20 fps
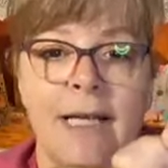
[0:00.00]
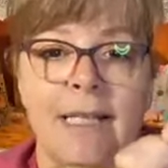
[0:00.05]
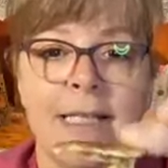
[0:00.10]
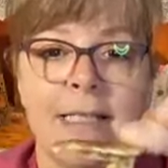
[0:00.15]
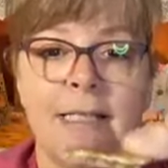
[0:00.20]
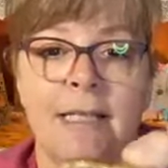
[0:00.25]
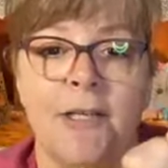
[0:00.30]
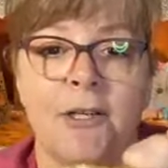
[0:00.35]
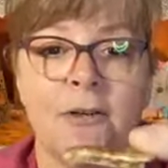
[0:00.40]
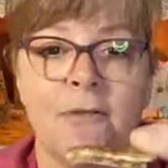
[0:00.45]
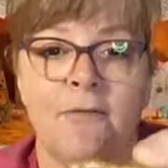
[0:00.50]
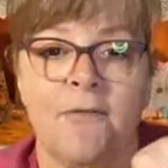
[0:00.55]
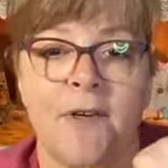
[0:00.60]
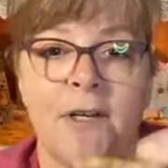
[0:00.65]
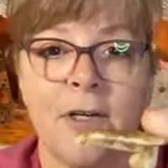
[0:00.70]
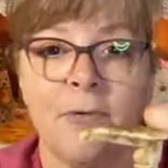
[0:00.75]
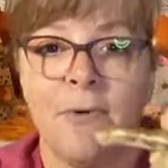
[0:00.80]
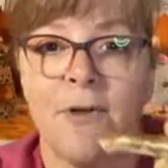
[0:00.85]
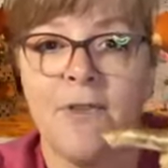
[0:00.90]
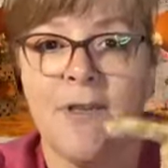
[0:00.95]
I didn't
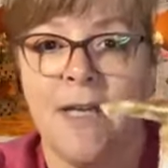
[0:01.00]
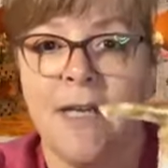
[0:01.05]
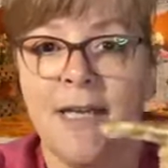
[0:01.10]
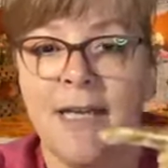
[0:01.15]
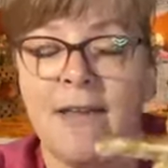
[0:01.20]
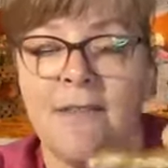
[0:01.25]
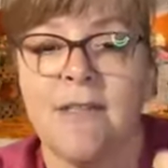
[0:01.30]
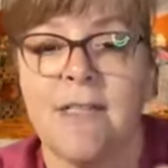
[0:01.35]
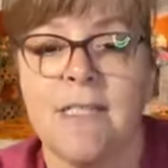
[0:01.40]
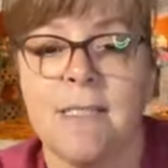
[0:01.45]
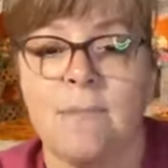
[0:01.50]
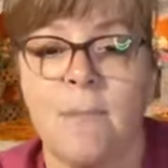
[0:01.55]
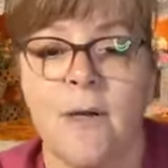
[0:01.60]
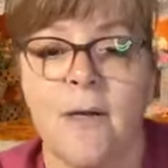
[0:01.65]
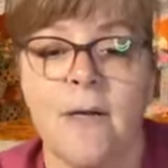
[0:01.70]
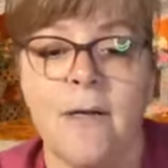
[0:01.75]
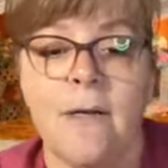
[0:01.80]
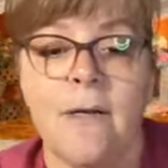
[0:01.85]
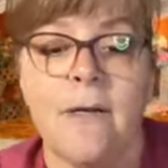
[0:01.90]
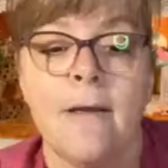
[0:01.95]
interfere with any of this
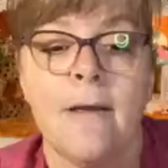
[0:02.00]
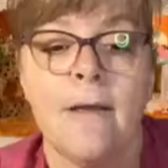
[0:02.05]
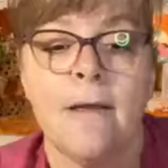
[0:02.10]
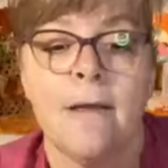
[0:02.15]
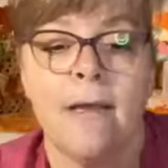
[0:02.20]
part,